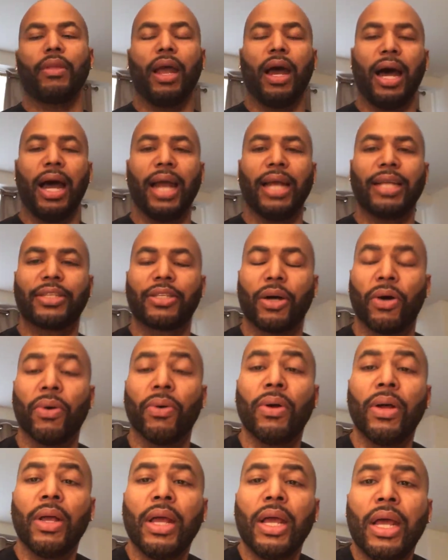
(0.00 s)
All right,
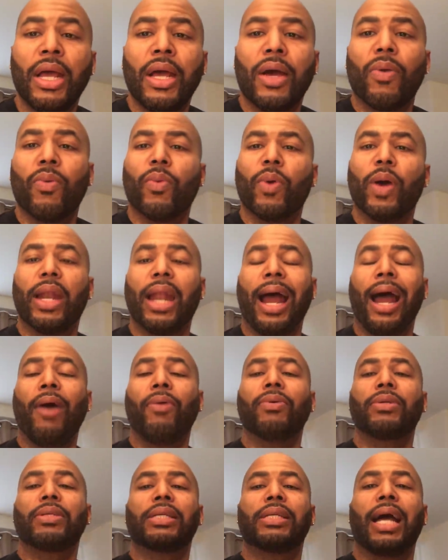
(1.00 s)
so when I
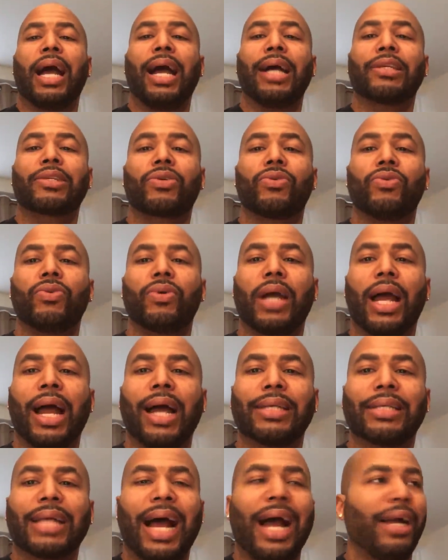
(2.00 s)
was in high school,
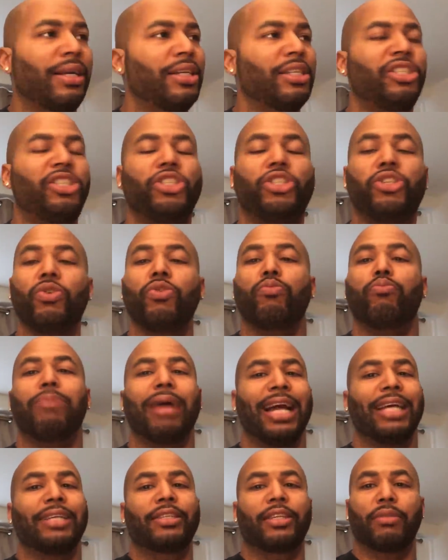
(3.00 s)
guys, I could shoot
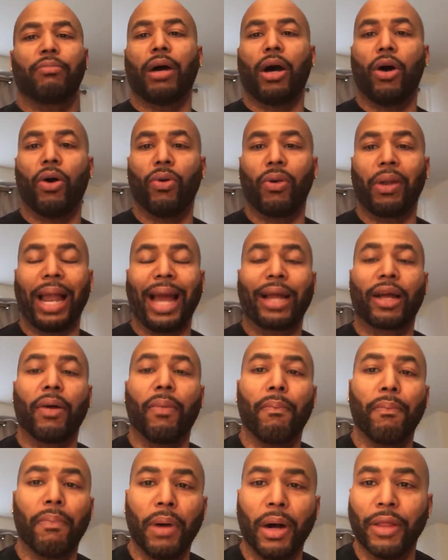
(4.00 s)
basketball like a
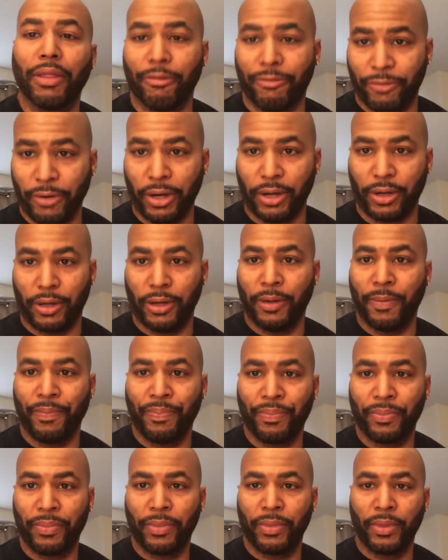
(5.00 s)
motherfucker.
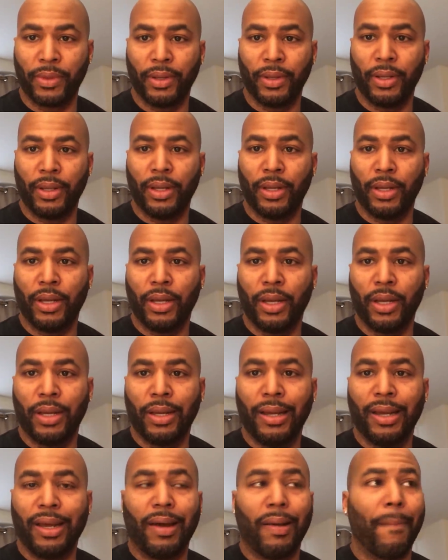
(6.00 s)

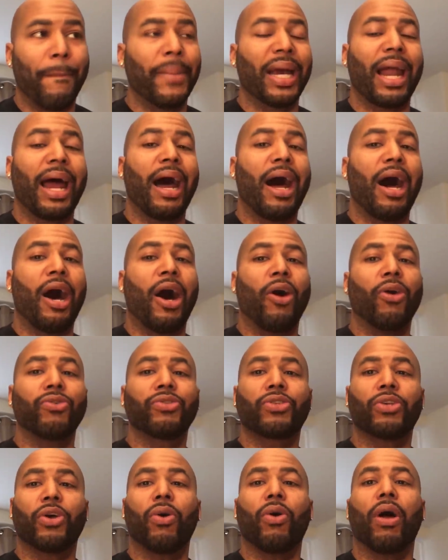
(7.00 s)
But I
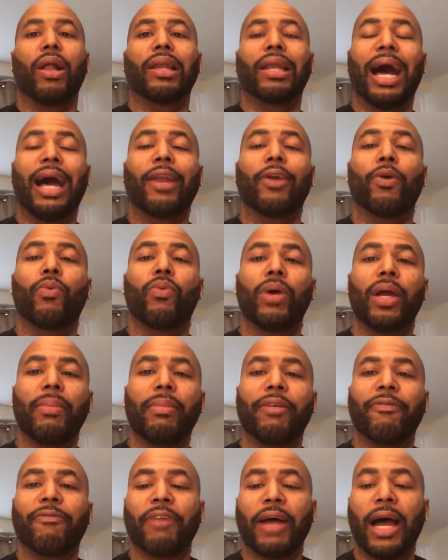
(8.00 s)
also, a lot of
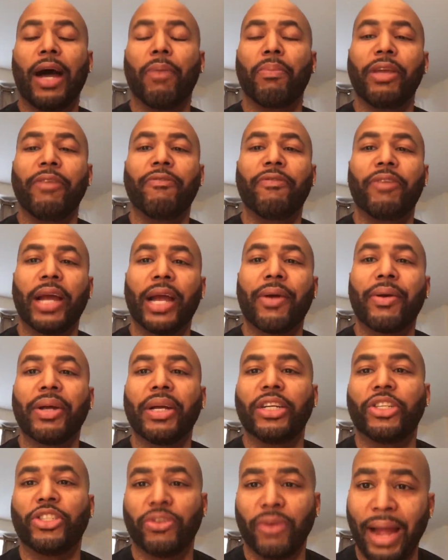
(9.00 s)
women found me
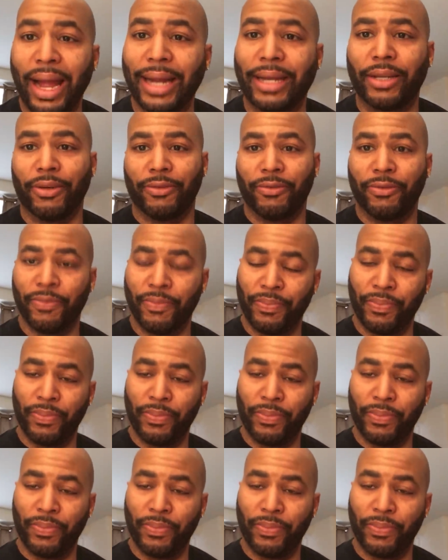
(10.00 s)
very attractive.